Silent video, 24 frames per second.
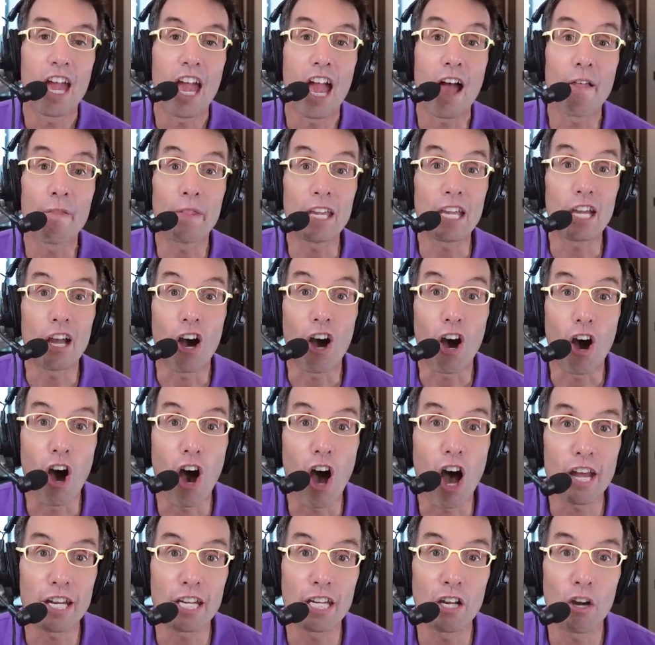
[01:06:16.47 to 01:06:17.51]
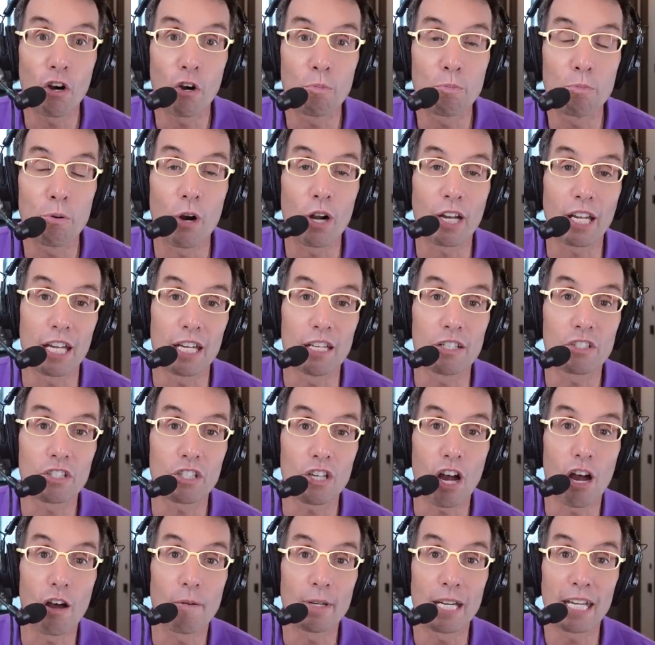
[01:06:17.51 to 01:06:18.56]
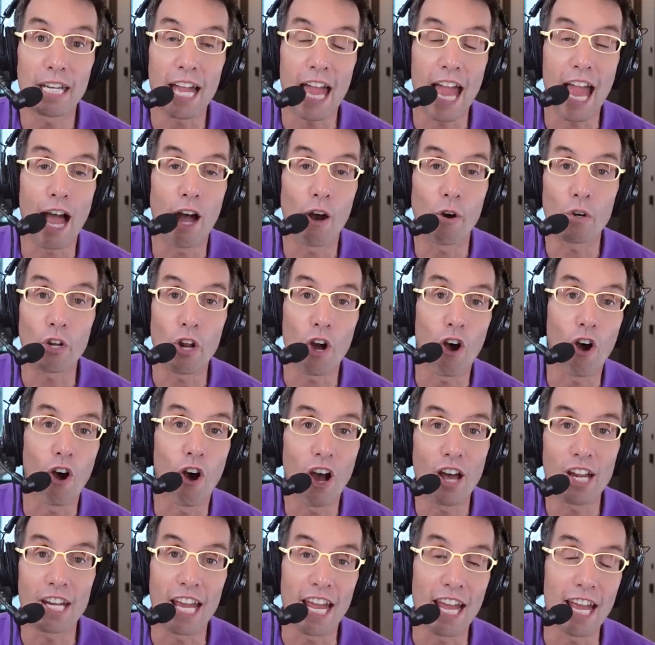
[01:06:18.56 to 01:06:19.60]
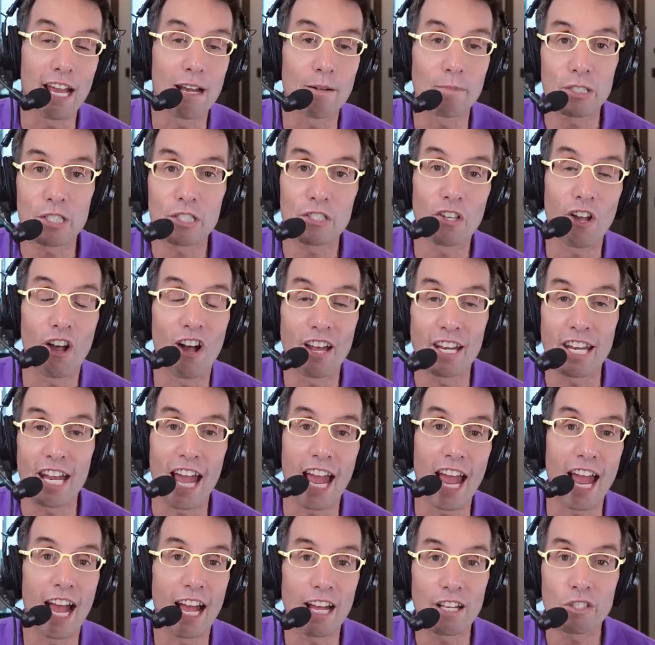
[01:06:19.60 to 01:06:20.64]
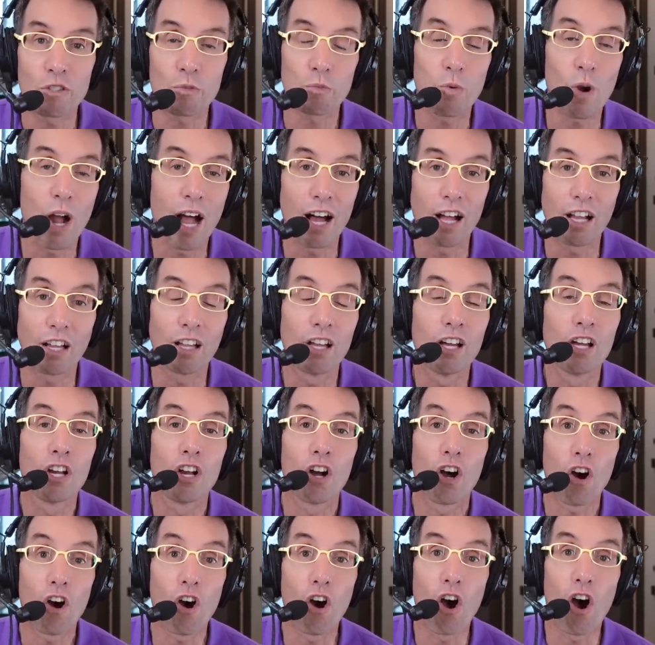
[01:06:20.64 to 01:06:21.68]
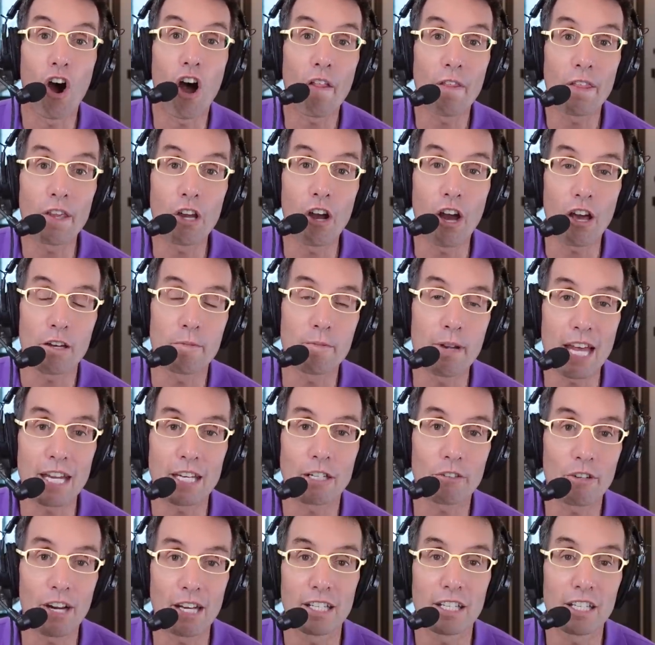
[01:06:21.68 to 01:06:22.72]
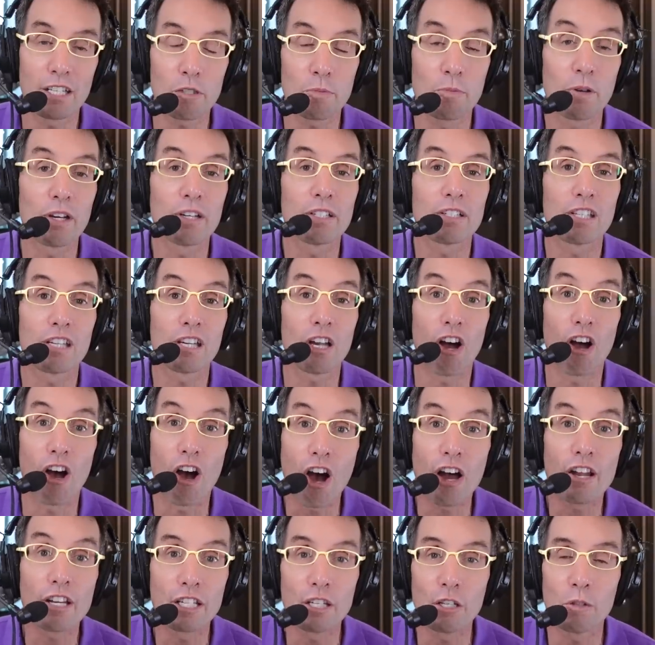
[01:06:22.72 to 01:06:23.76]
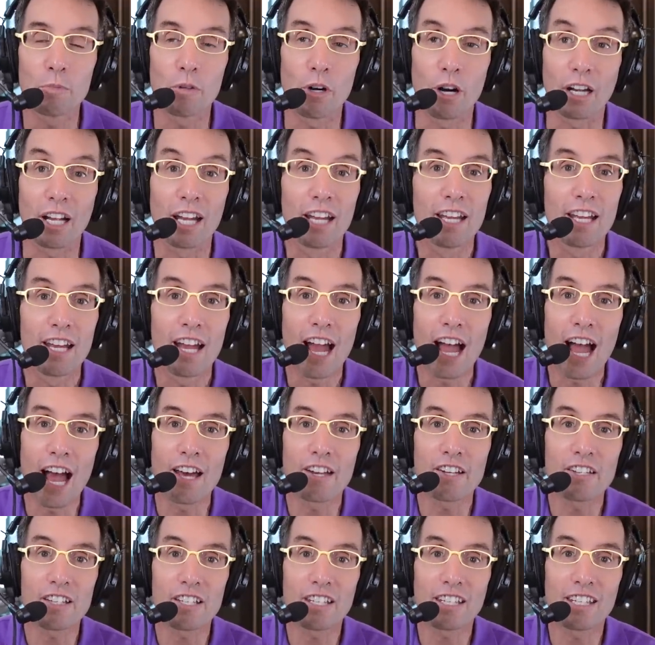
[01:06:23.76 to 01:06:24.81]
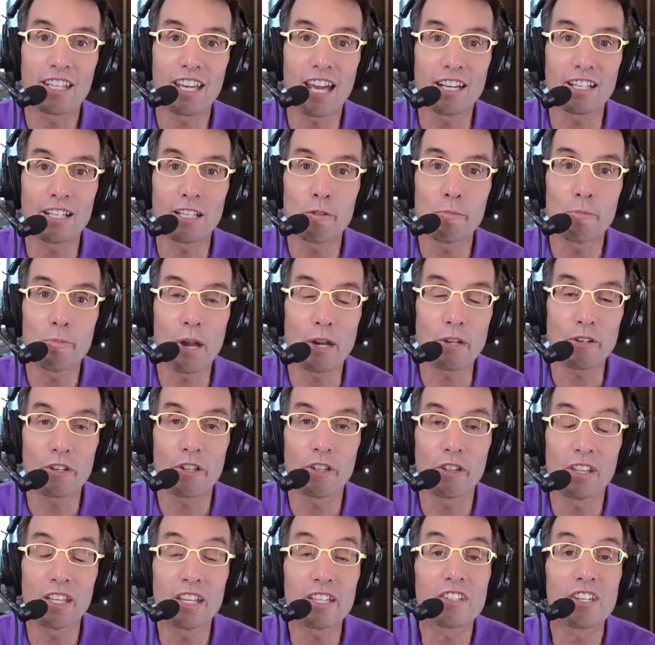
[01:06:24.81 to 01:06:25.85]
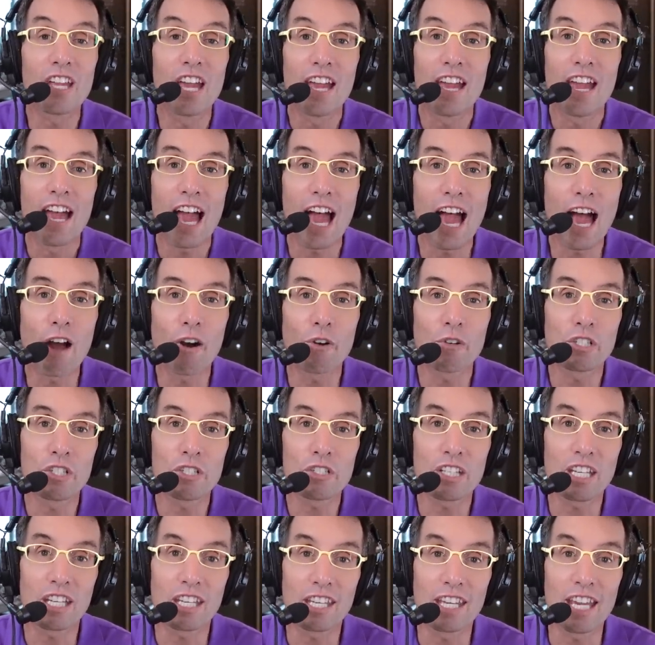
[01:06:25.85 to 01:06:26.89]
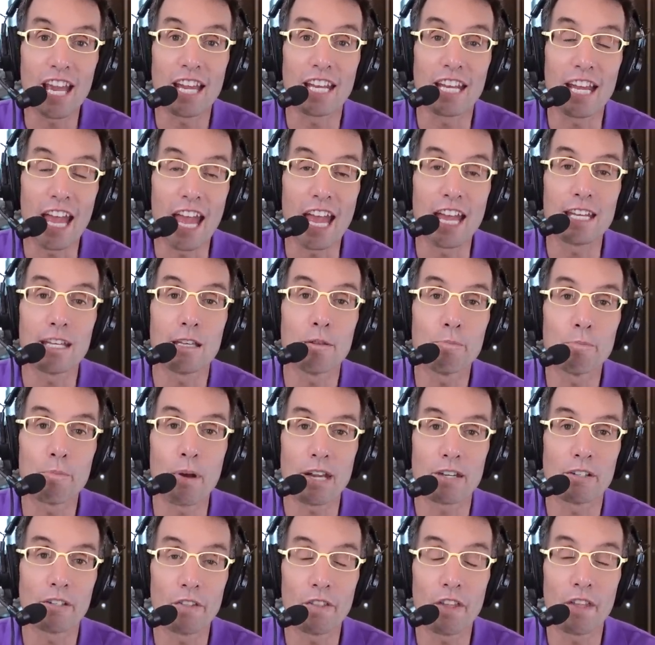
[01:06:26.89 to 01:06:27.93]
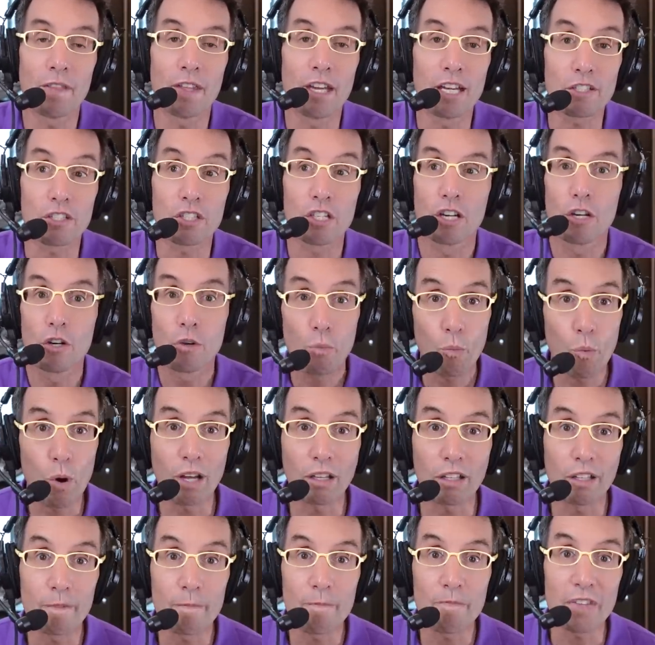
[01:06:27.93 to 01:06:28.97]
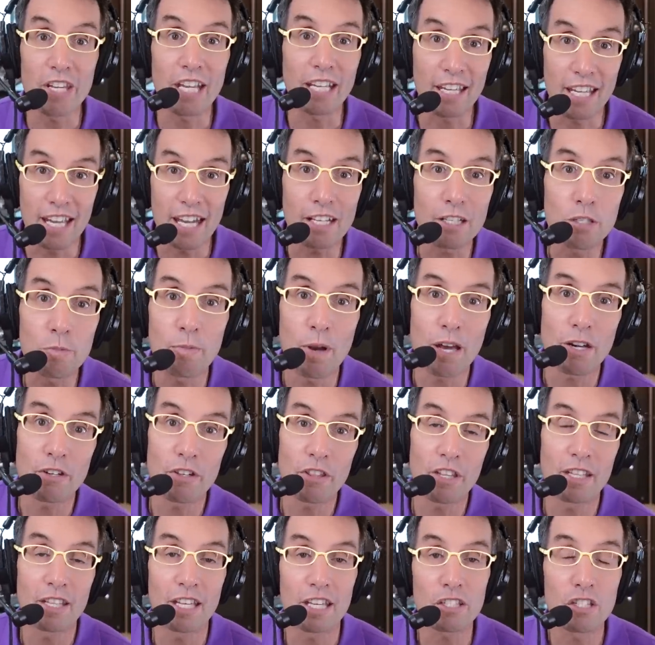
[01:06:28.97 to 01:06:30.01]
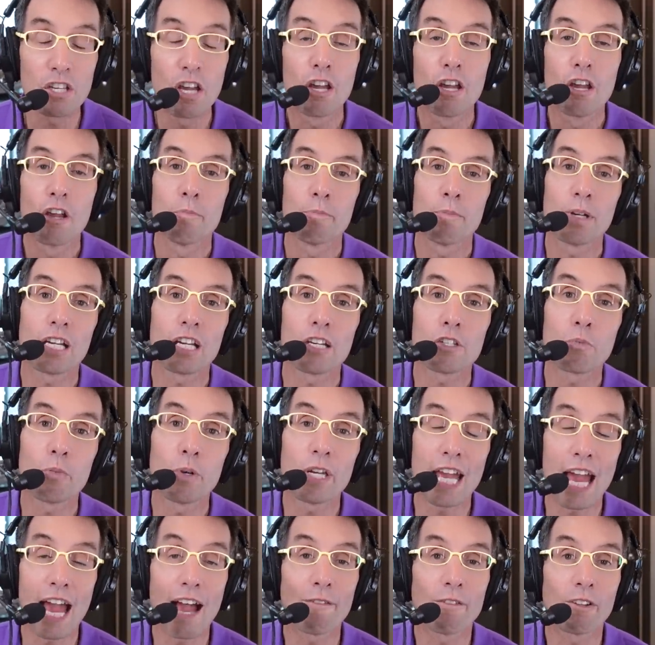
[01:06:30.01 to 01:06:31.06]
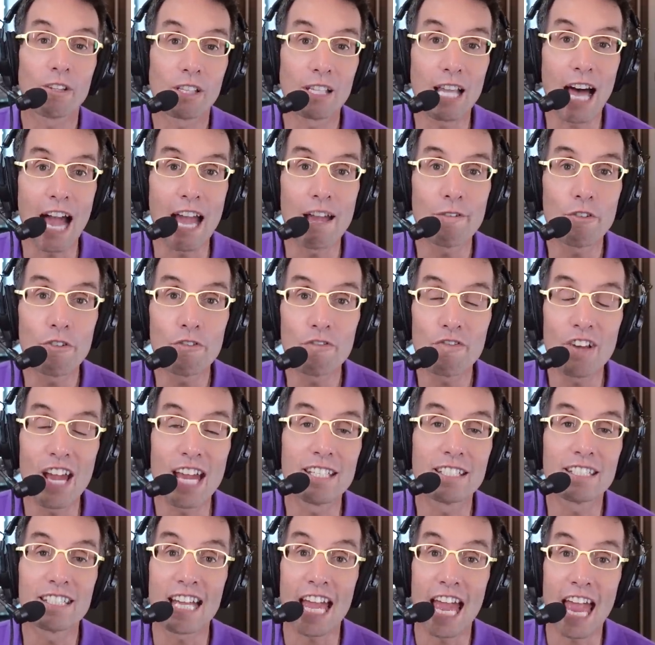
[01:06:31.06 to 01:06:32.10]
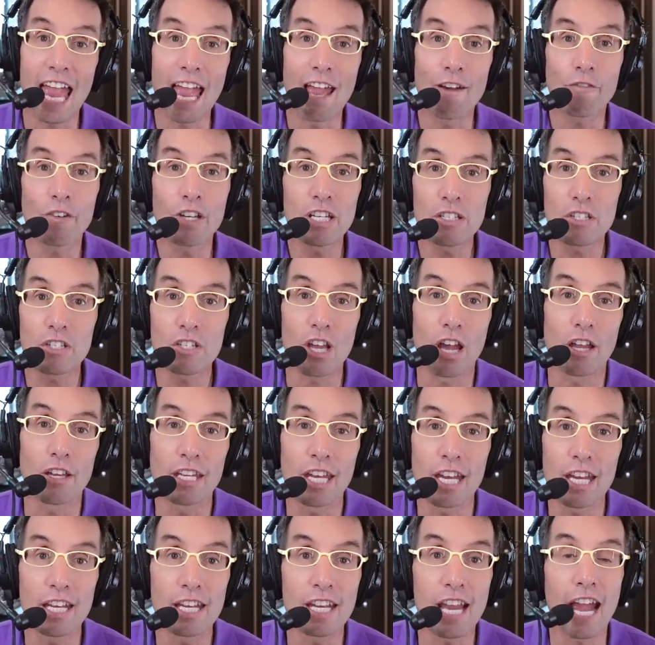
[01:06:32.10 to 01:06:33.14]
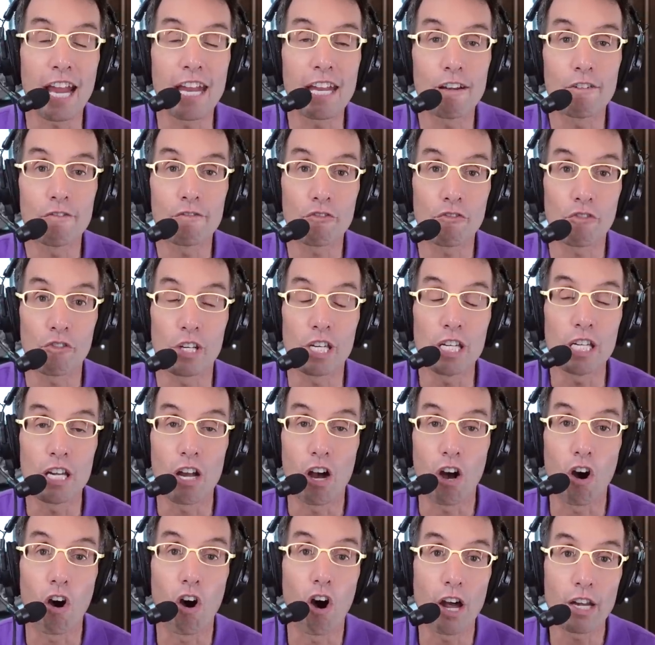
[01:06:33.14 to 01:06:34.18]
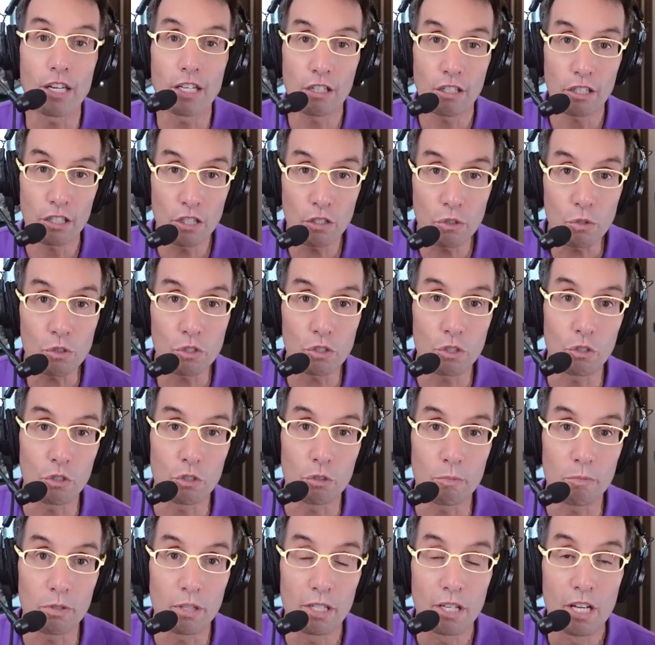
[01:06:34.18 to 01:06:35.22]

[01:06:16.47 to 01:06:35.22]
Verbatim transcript: And the audiobook is coming out on Amazon as well. Awe, the automatic writing experience, the audiobook. How does it get any better than this? How does it get any better than this? Well, it gets better than this because we have live events every Sunday night free on YouTube.